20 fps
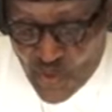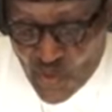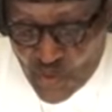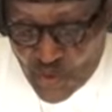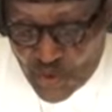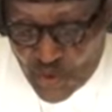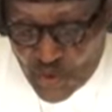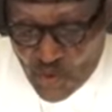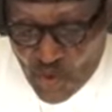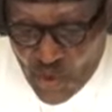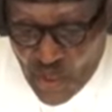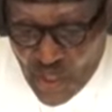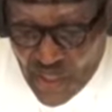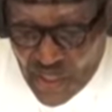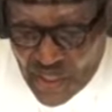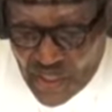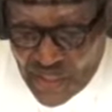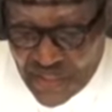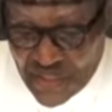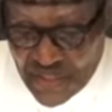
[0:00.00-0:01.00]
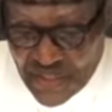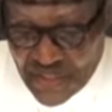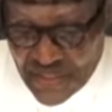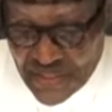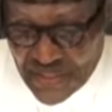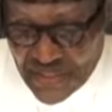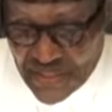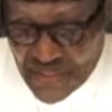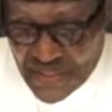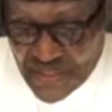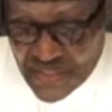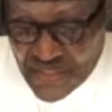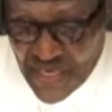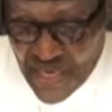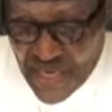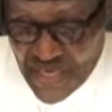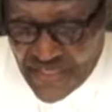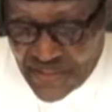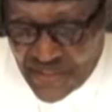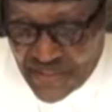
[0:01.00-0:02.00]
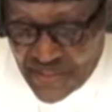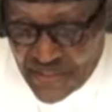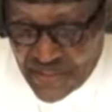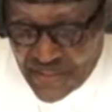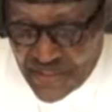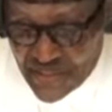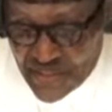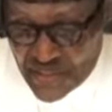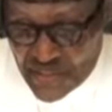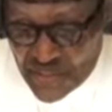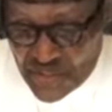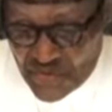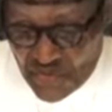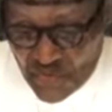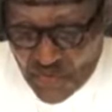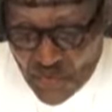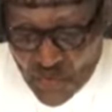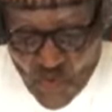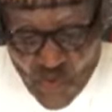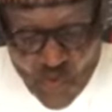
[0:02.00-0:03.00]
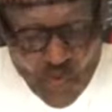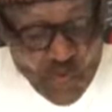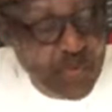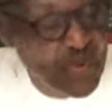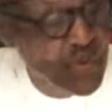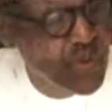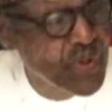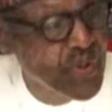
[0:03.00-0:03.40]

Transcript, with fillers: which were designed to improve